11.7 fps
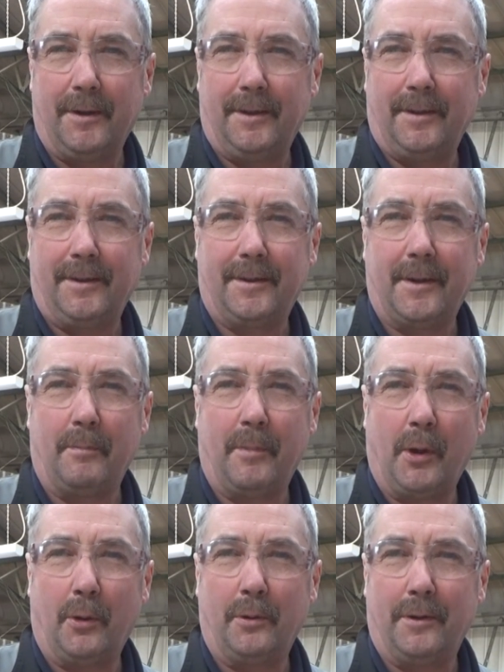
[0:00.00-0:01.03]
you
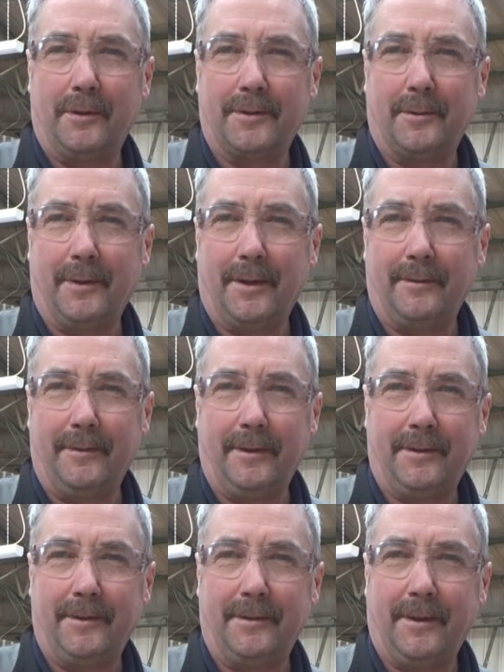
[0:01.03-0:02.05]
components or what have you.
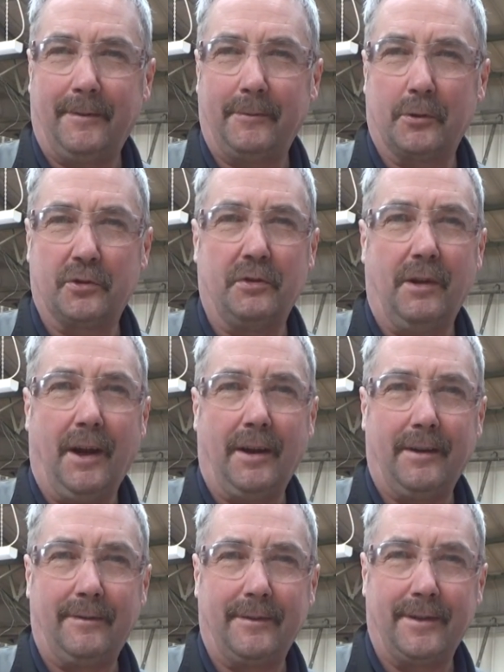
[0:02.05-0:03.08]
They have just
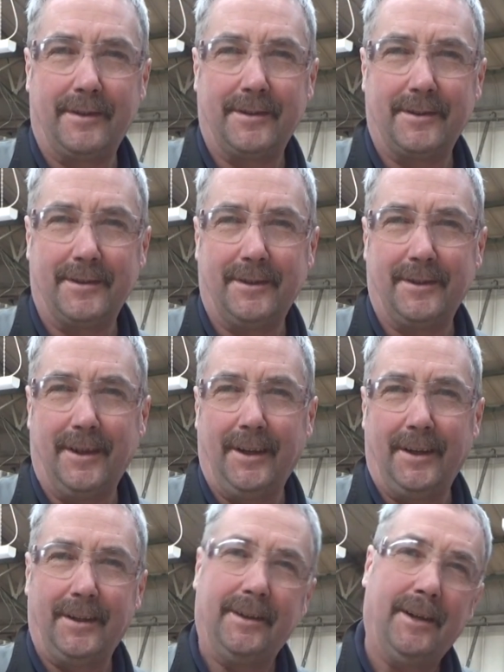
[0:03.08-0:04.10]
arrived, so
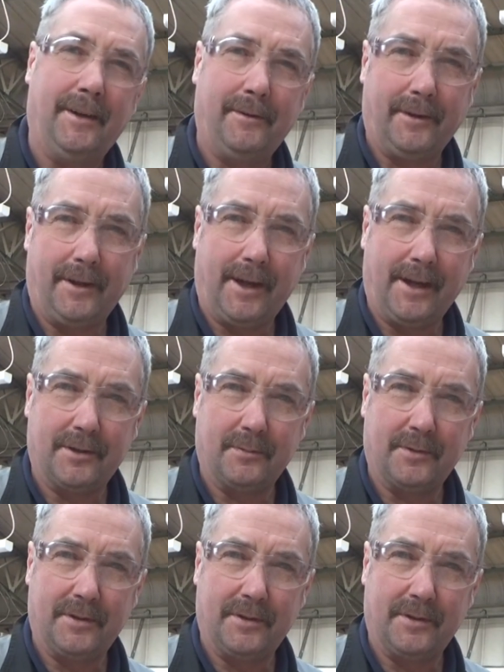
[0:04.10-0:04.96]
now we've got to get some